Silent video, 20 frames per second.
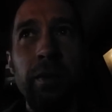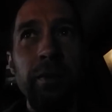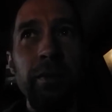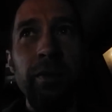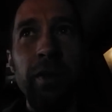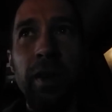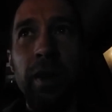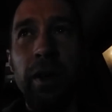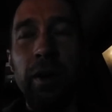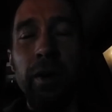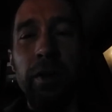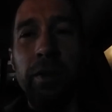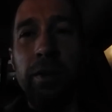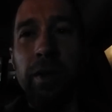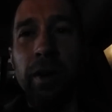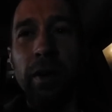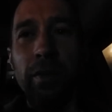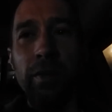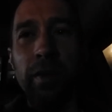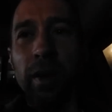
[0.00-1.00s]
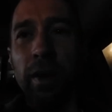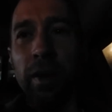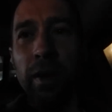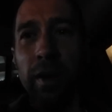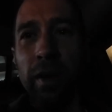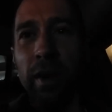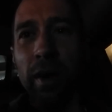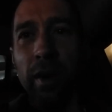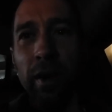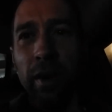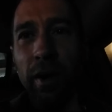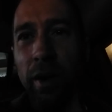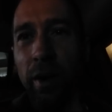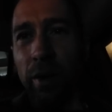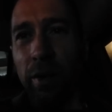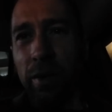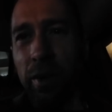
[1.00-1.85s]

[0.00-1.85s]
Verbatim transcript: videos that I've done a year ago,